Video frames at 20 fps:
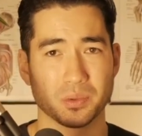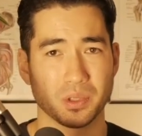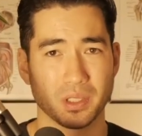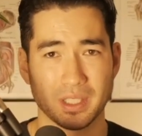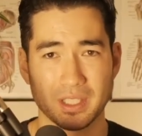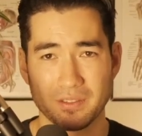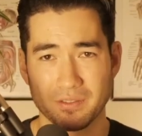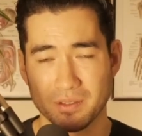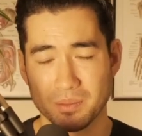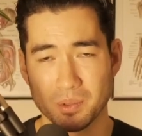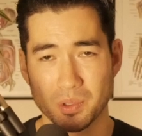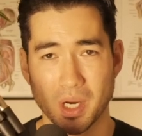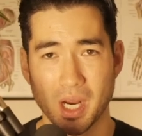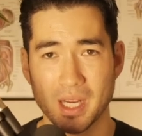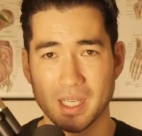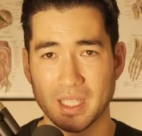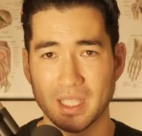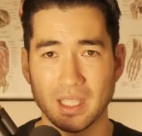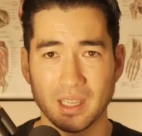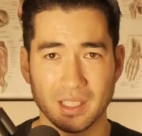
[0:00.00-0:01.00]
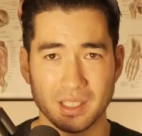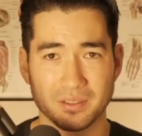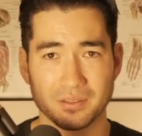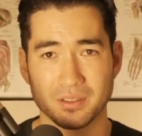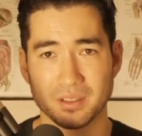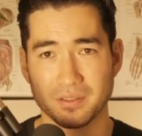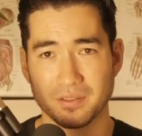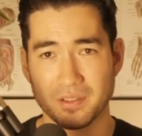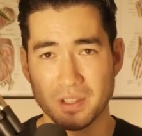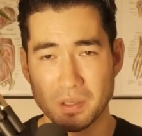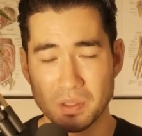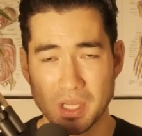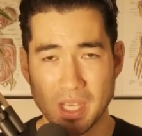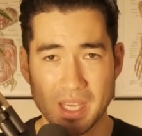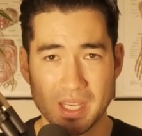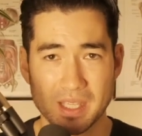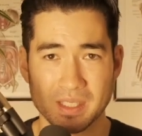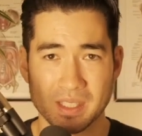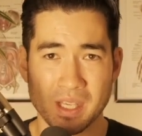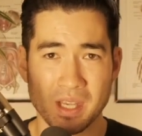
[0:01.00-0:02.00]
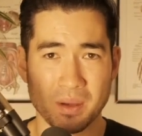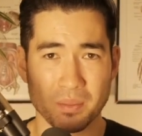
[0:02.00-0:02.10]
relief from dry needling for a few days,